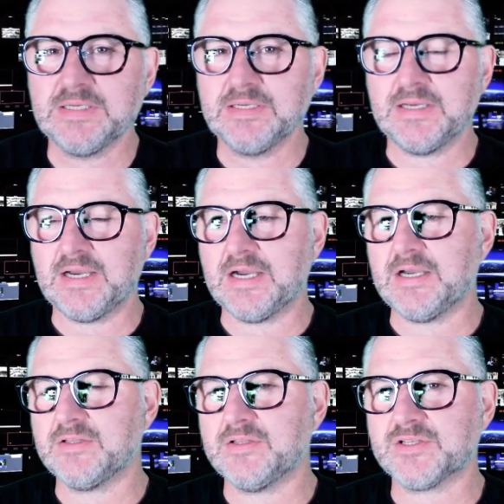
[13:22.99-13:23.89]

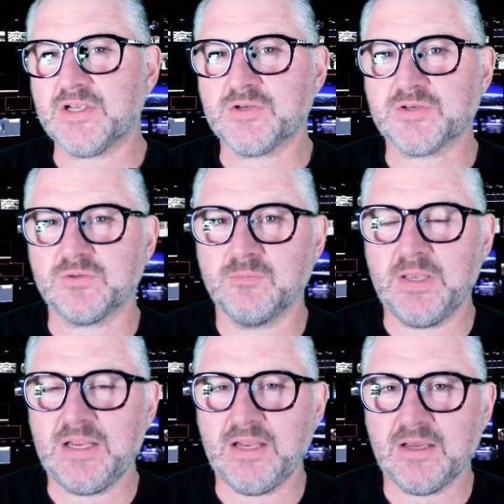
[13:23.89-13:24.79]
The Social
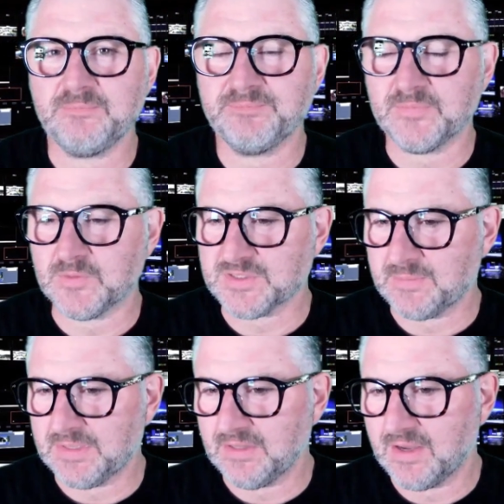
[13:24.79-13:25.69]
Media or
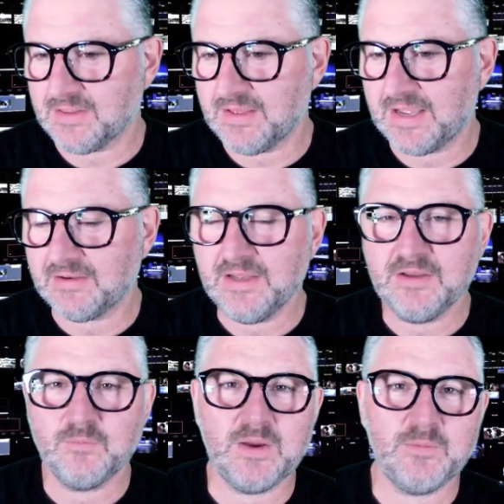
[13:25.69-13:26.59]
something like that,
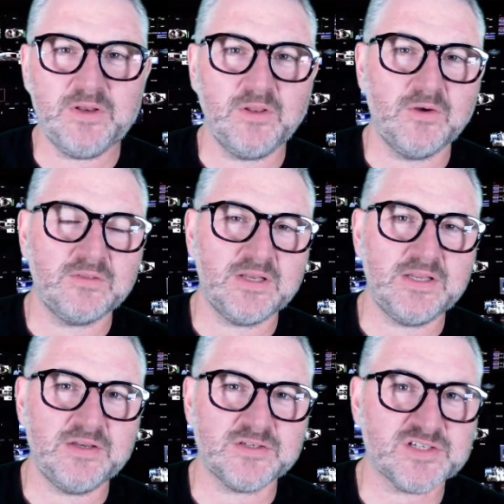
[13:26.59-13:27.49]
where we learned that
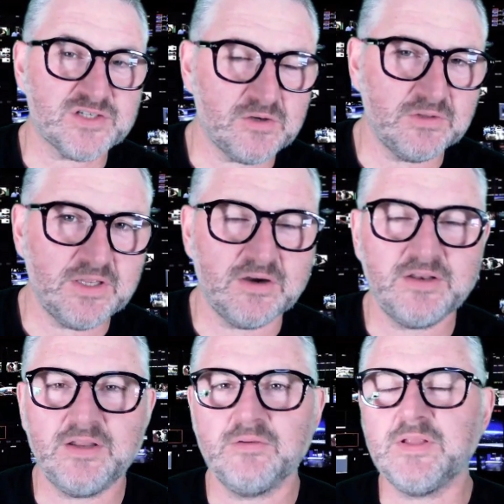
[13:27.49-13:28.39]
he stole the
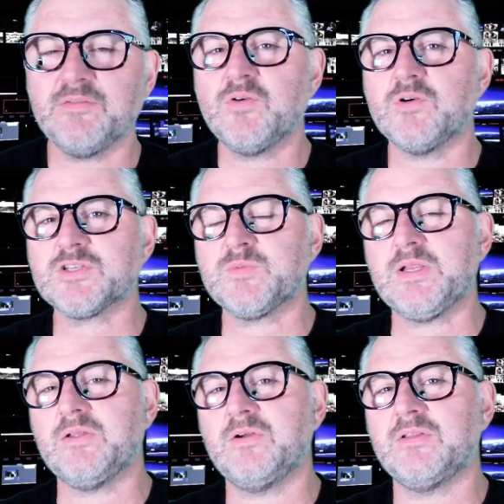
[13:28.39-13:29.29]
idea. And then, of course, we
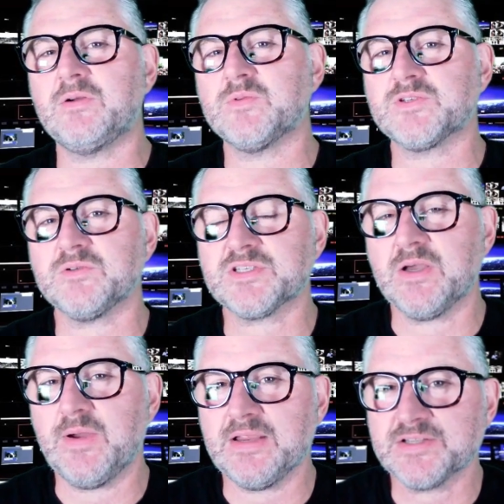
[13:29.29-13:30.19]
learned that it was
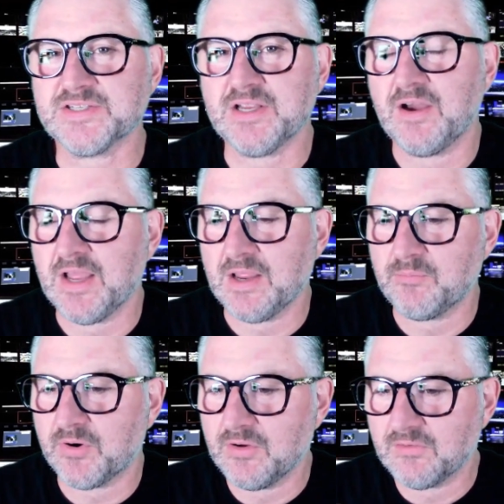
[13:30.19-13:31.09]
also a CIA
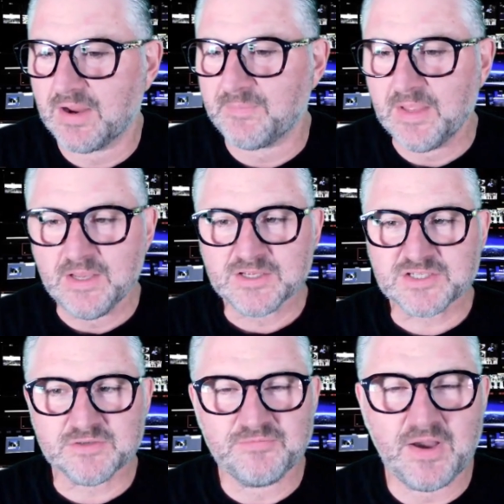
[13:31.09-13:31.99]
program.
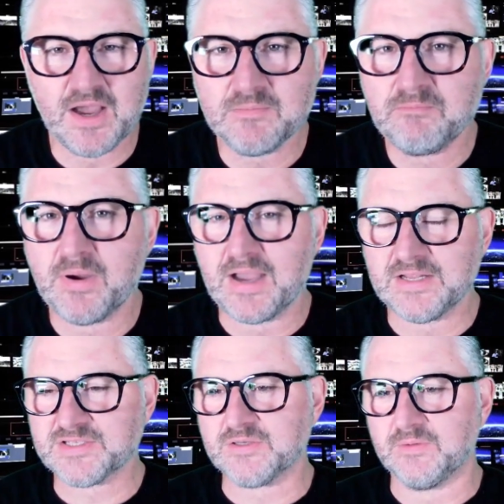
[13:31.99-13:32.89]
Stefan
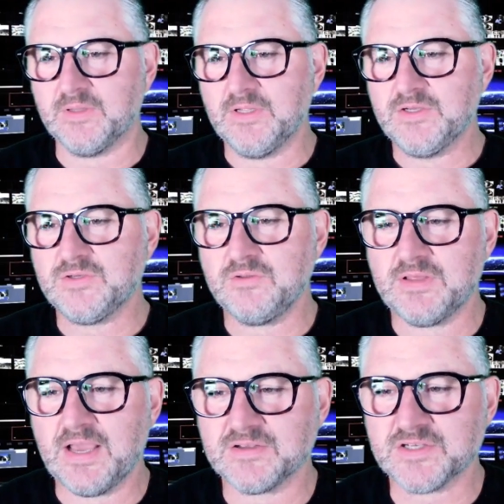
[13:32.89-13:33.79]
Bancel,
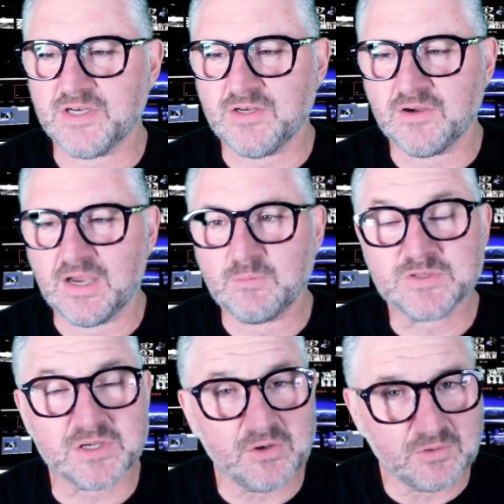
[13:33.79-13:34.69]
2009, was
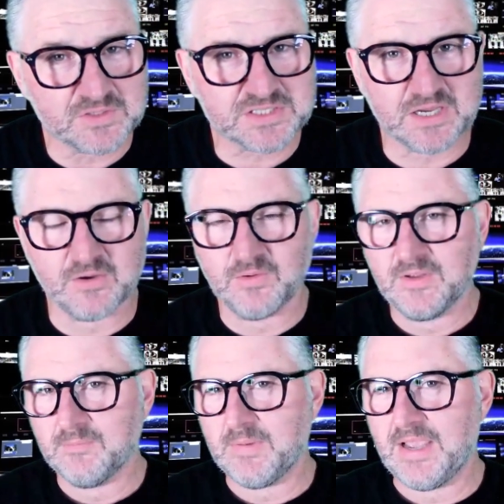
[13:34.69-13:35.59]
also
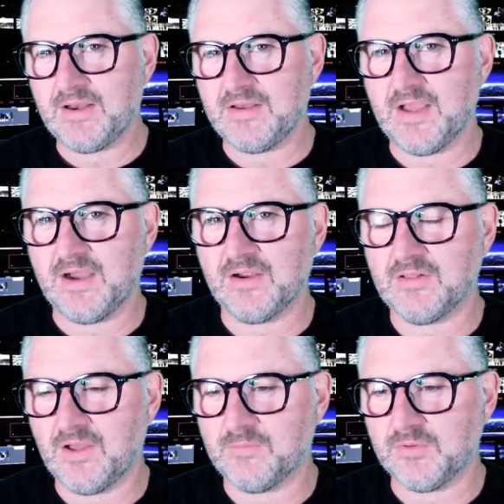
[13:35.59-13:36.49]
made a young
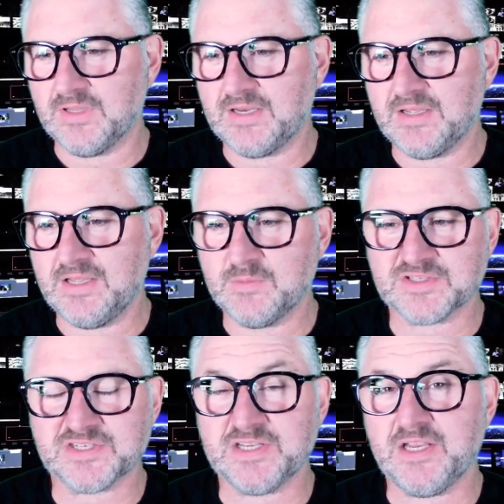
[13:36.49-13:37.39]
global leader. He was the
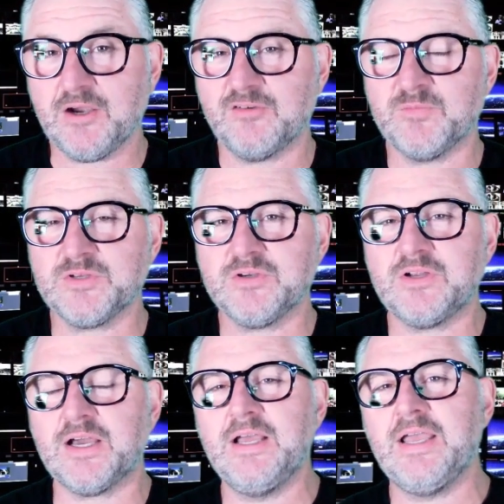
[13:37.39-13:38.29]
CEO of
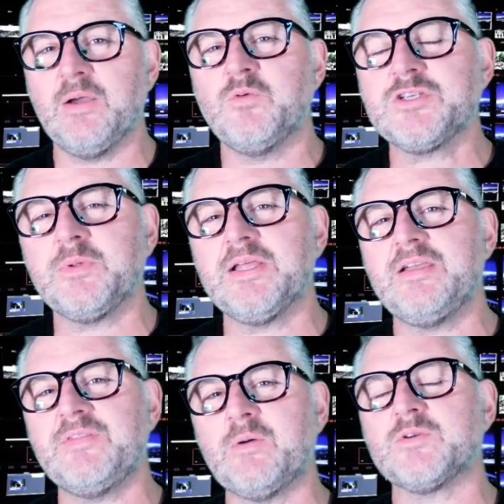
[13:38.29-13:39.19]
Moderna. Would you
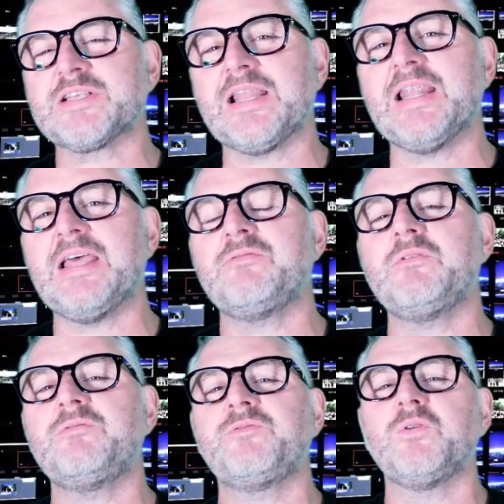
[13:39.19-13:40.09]
believe that was 11
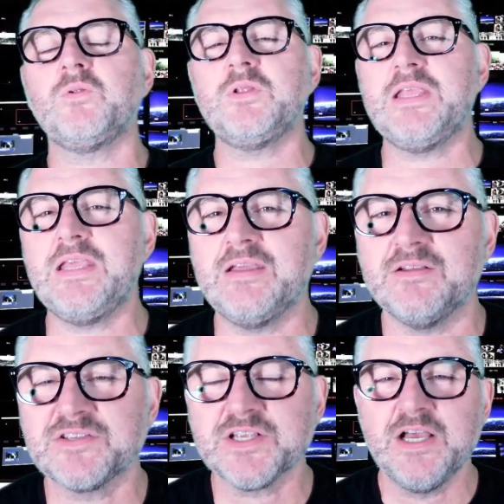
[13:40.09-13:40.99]
full
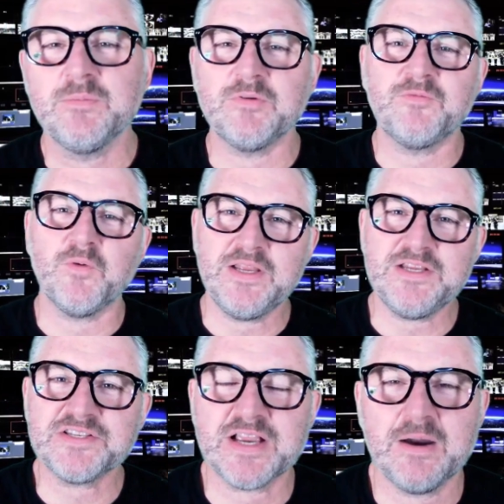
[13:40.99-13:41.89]
years before
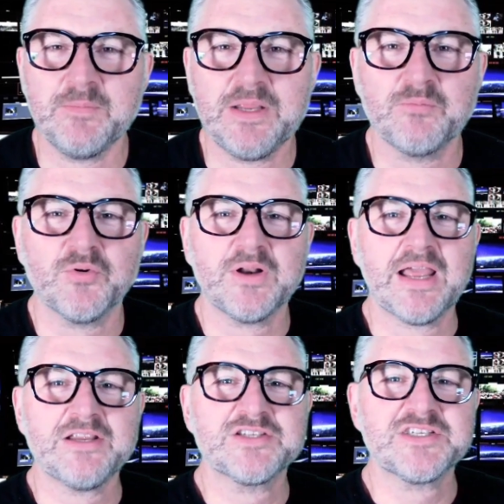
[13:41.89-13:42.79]
his company brought
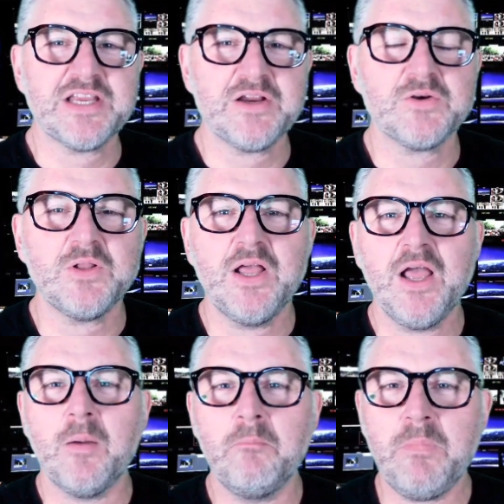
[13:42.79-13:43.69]
a single
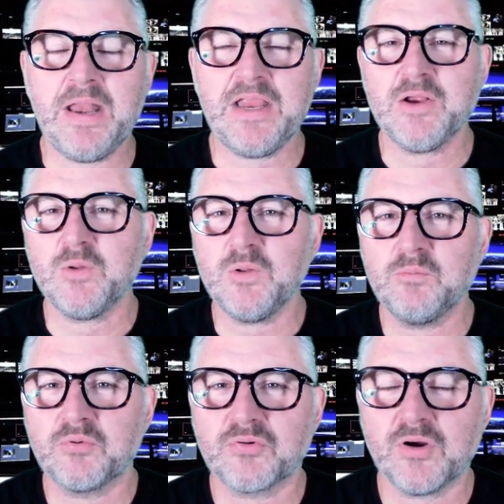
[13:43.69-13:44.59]
medical
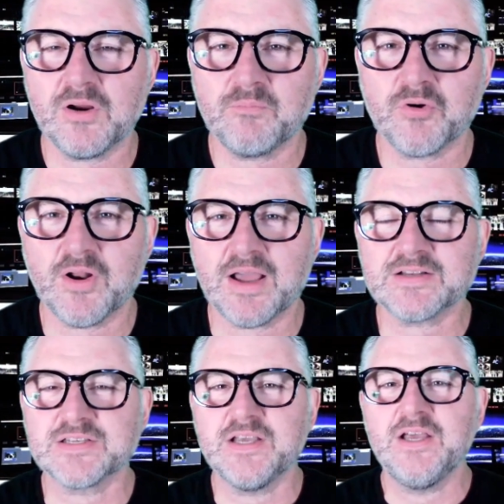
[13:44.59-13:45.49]

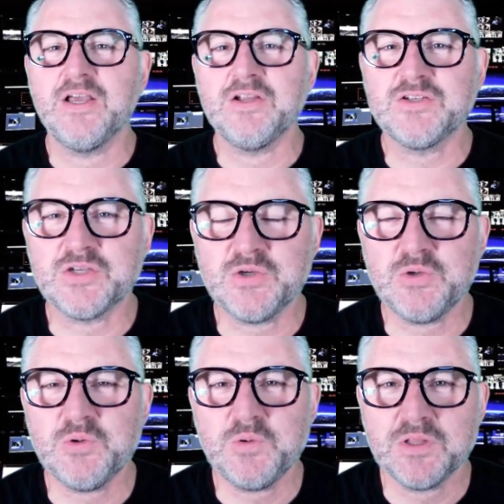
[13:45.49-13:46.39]
product
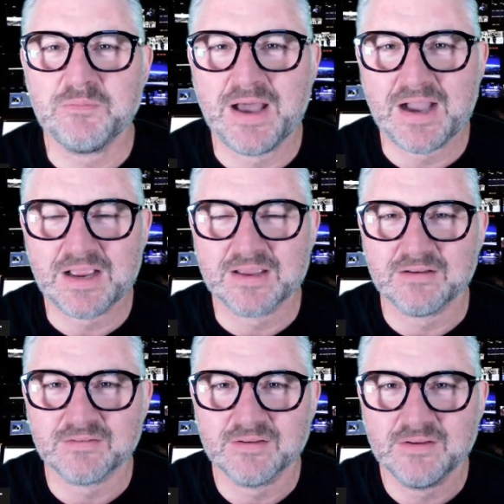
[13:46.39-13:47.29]
to the market,
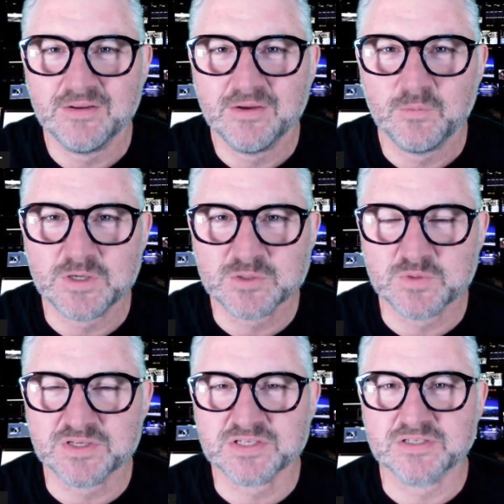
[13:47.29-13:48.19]
which
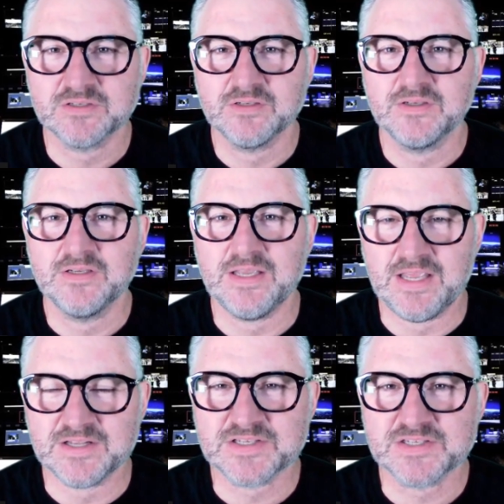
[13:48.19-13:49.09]
was
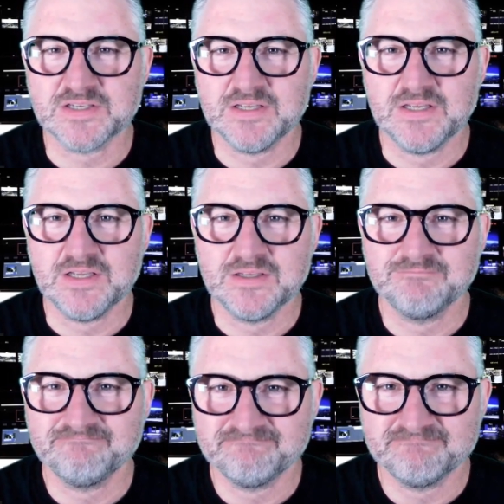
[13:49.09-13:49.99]
its
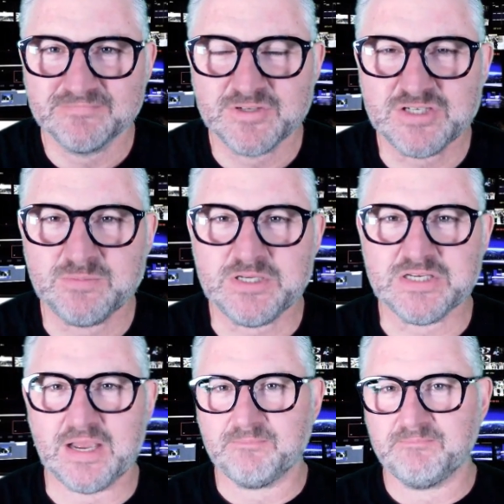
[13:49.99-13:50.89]
jibby jab.